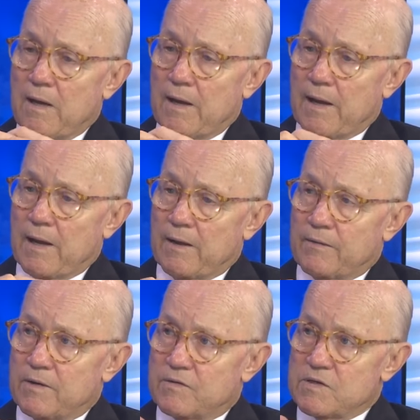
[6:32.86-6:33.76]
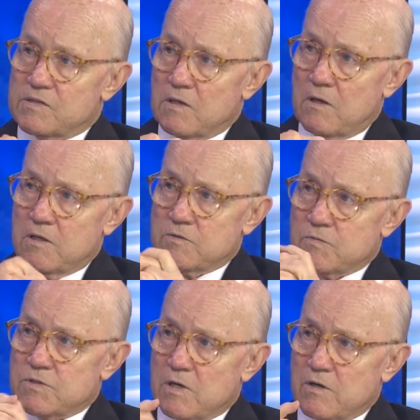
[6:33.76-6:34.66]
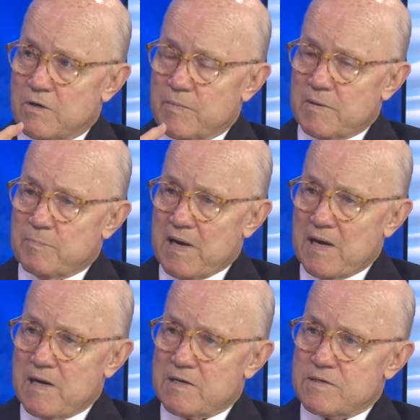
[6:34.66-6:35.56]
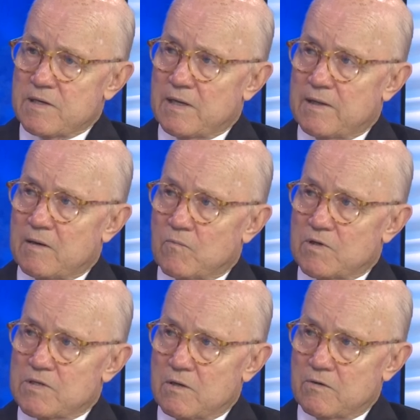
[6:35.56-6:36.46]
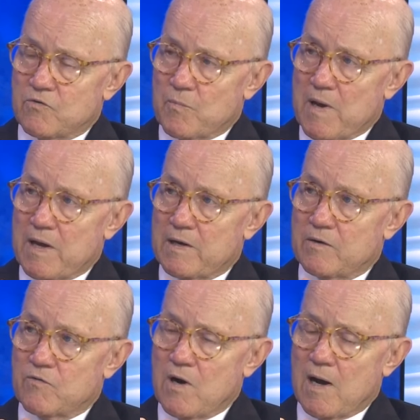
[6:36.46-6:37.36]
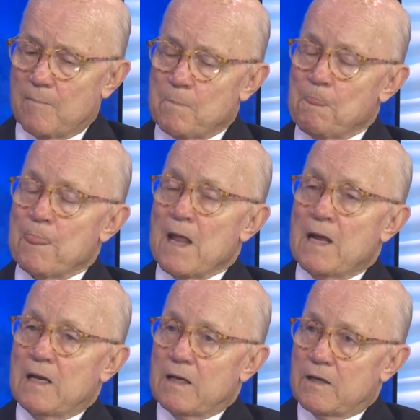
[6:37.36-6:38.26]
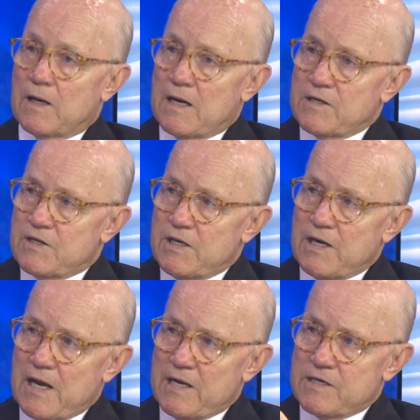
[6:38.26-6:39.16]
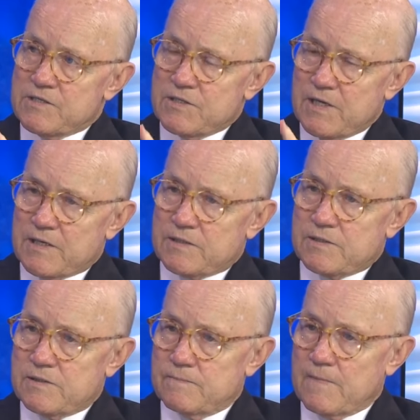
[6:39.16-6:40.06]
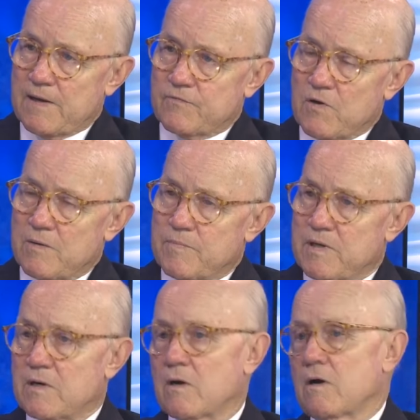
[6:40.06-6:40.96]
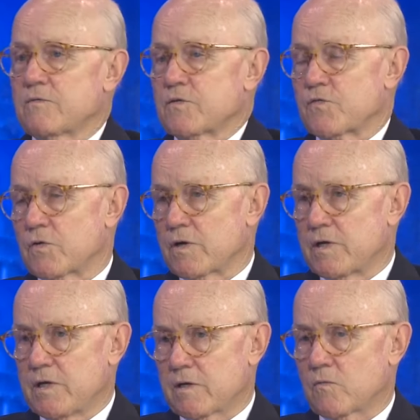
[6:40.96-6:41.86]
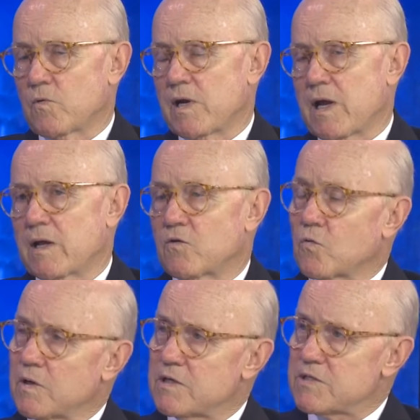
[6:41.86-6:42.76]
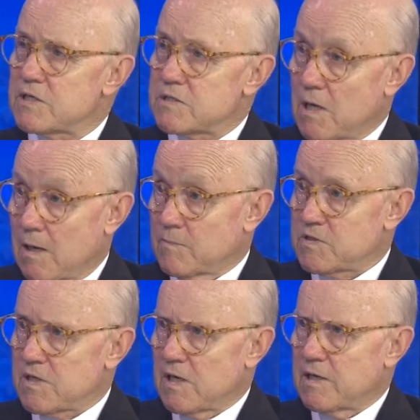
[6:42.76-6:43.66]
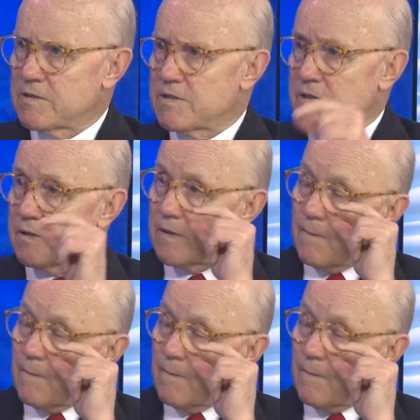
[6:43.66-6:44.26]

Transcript: and that these laws were starting to be passed and then we saw a dramatic drop. In 1986, after I'd been in office for a year, we had 26 homicides here